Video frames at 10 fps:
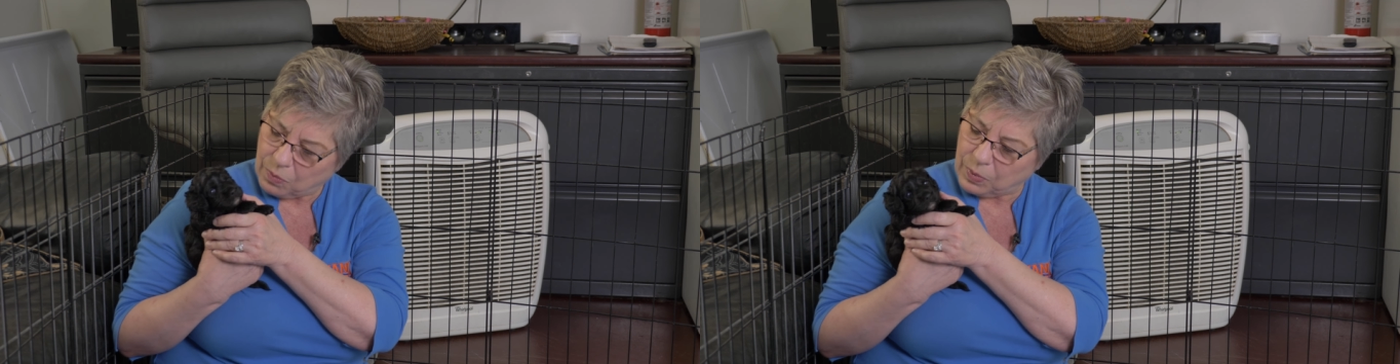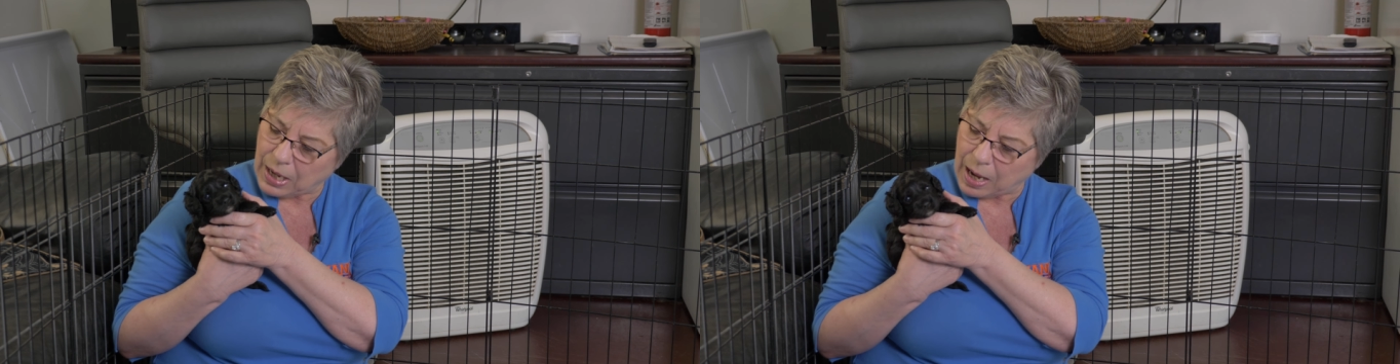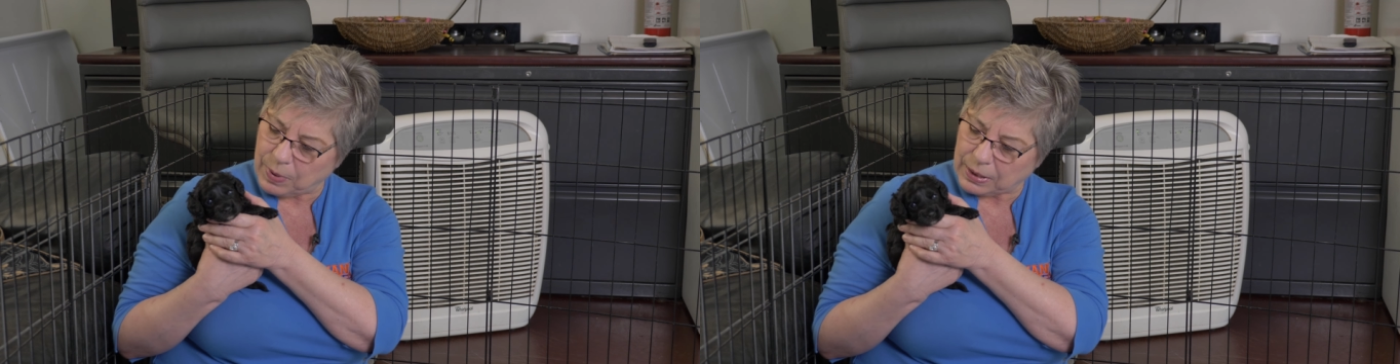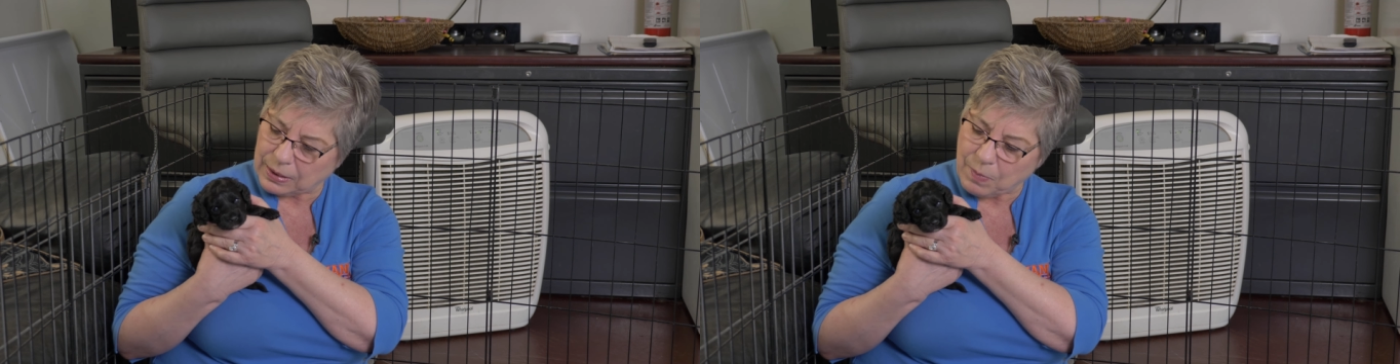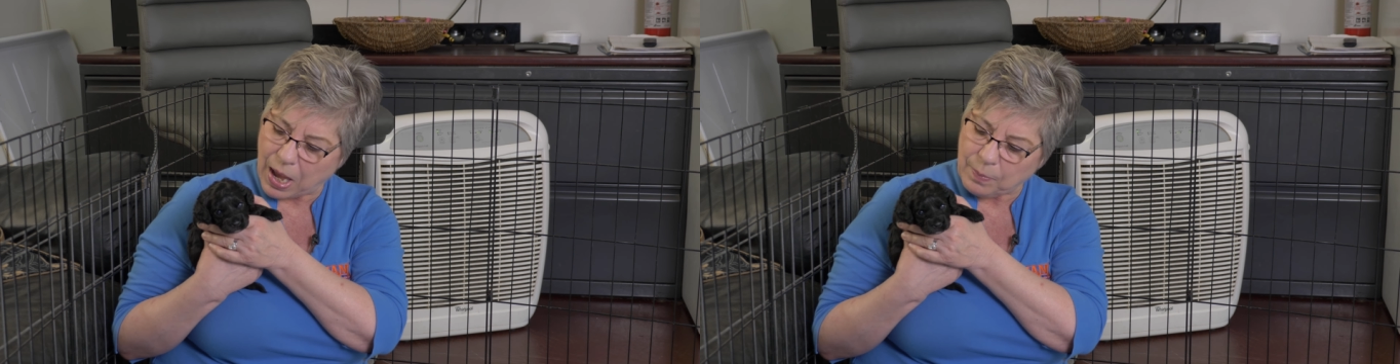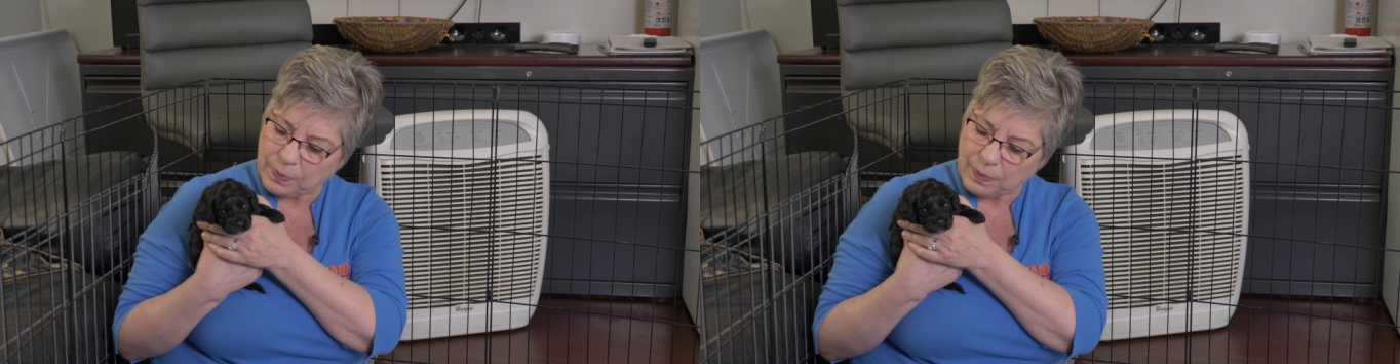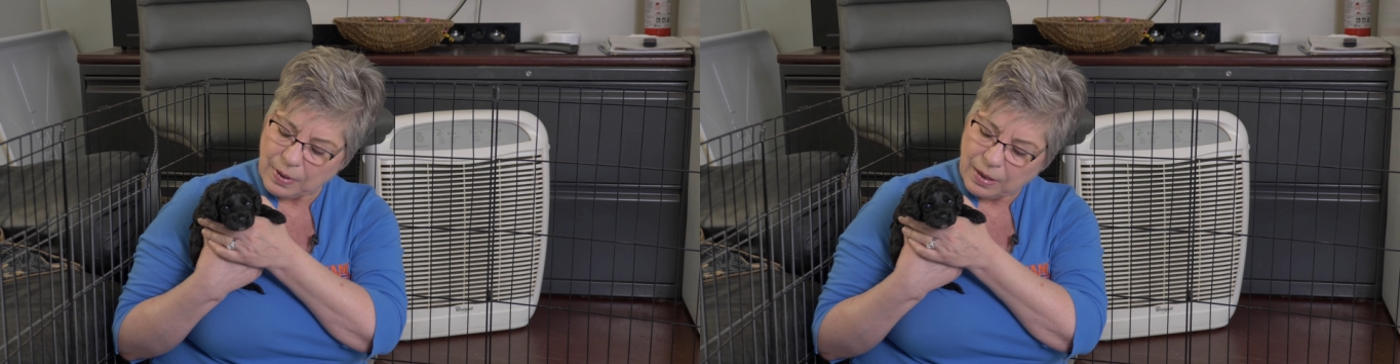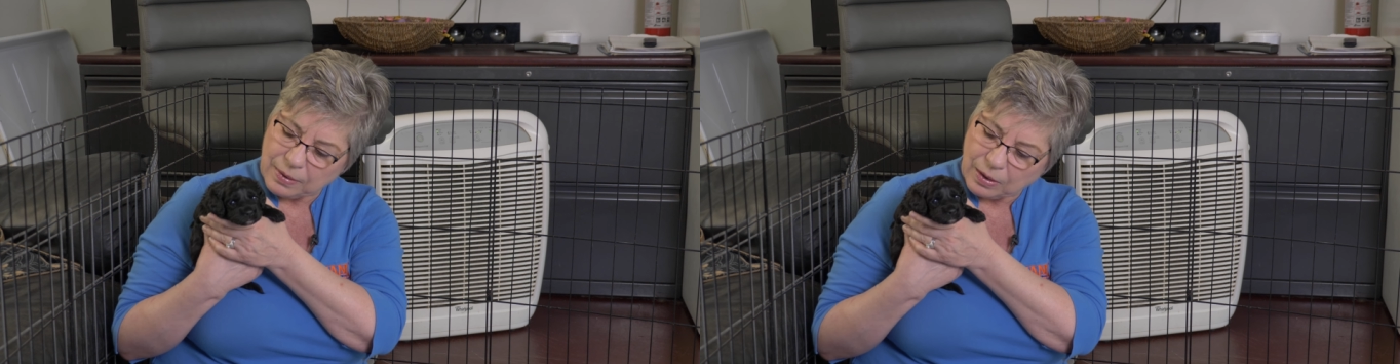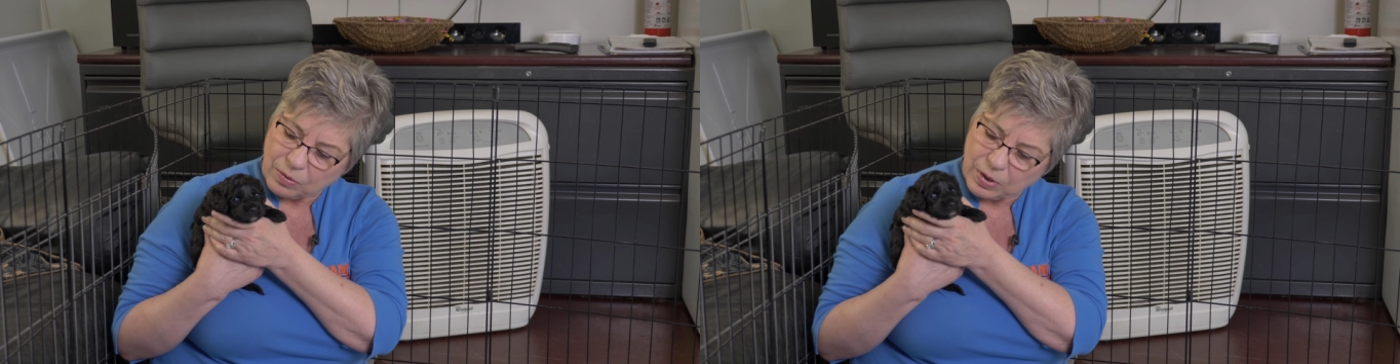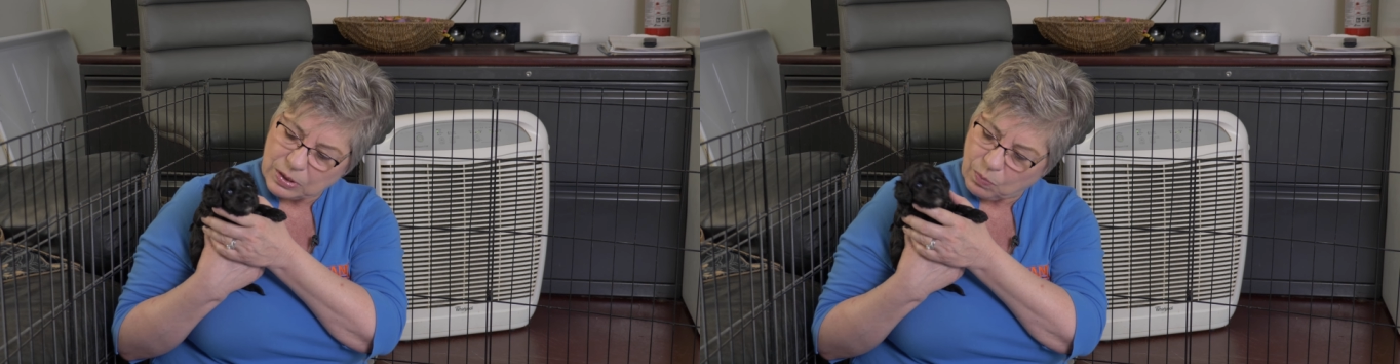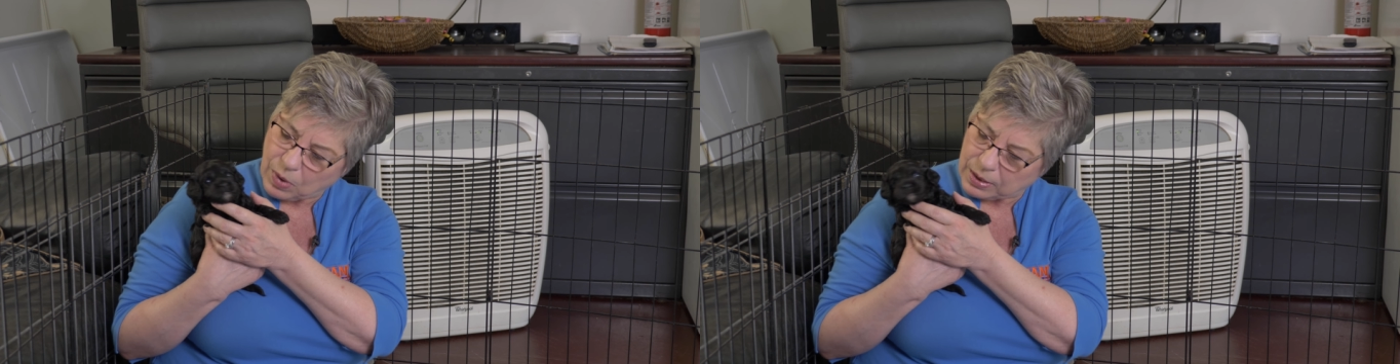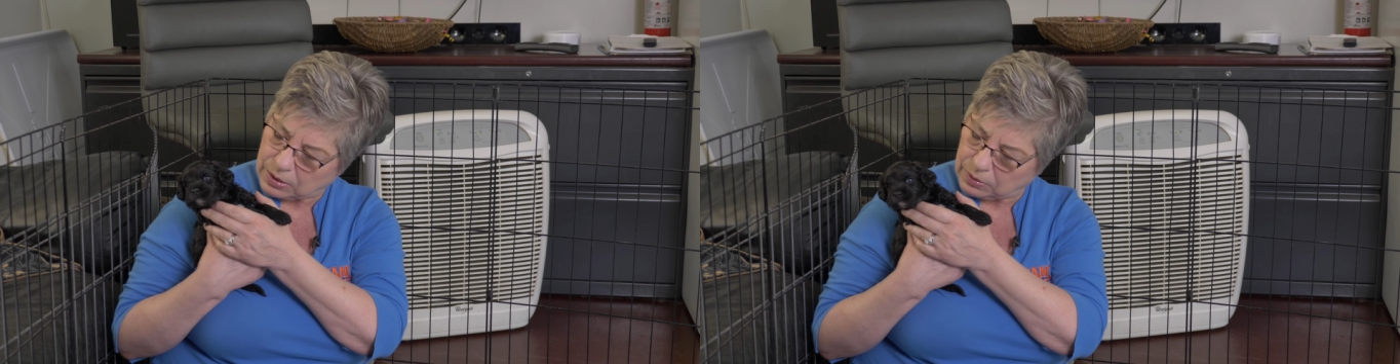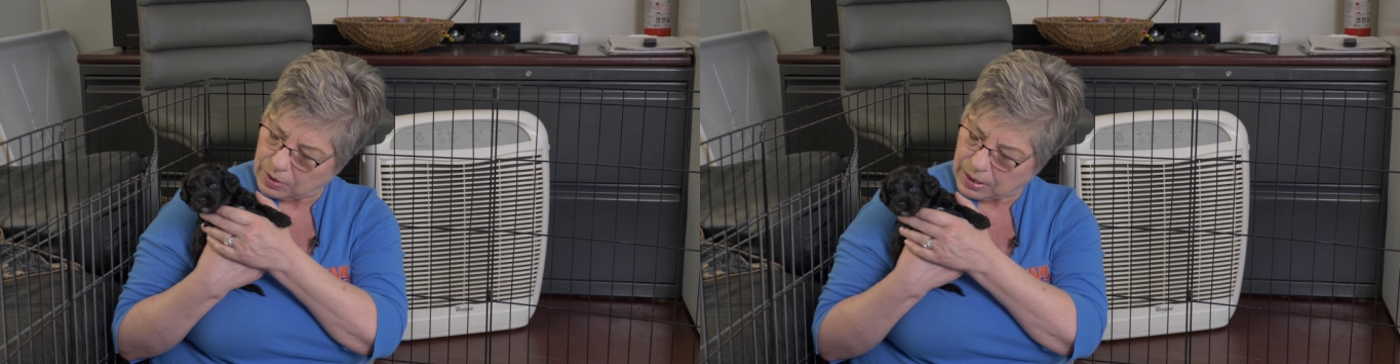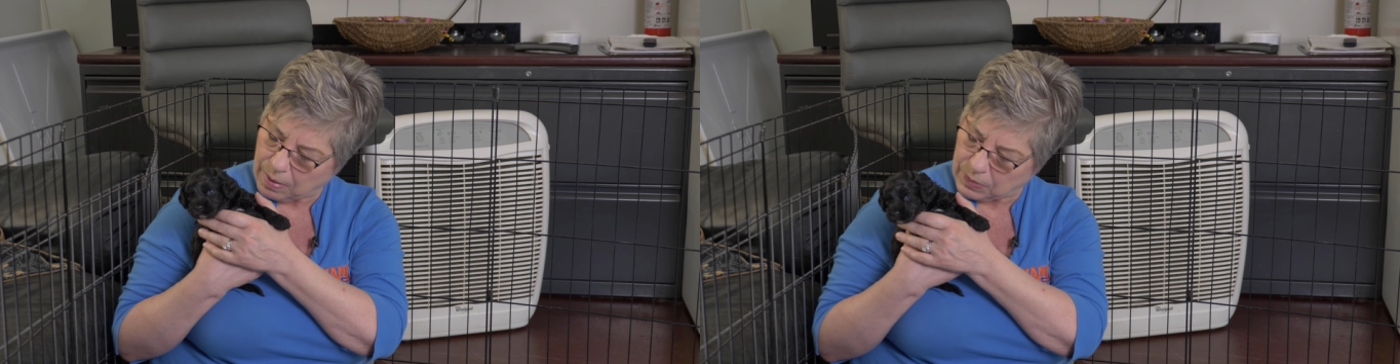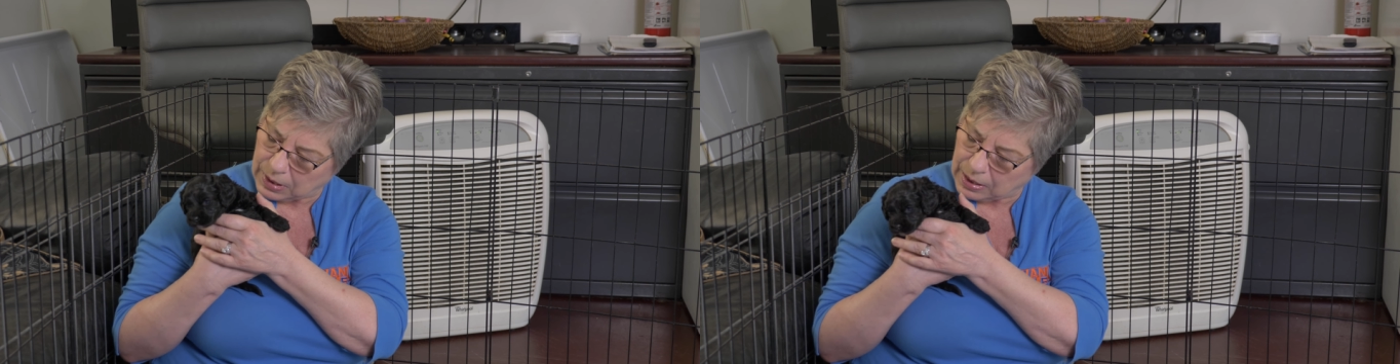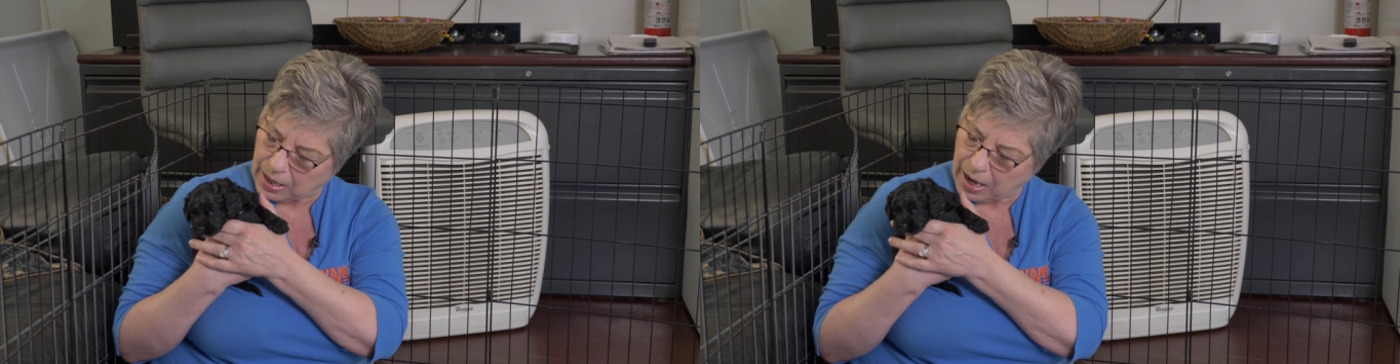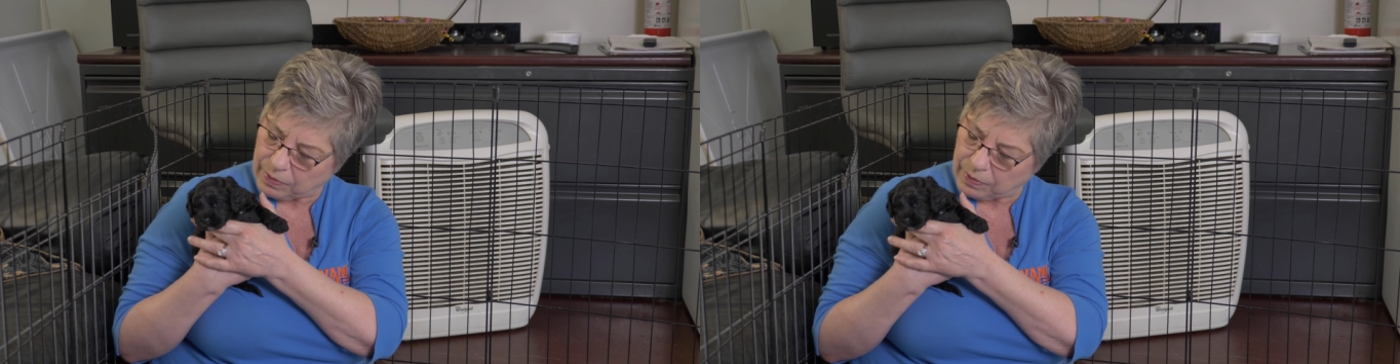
When I pick them up, they're going to want to look at me,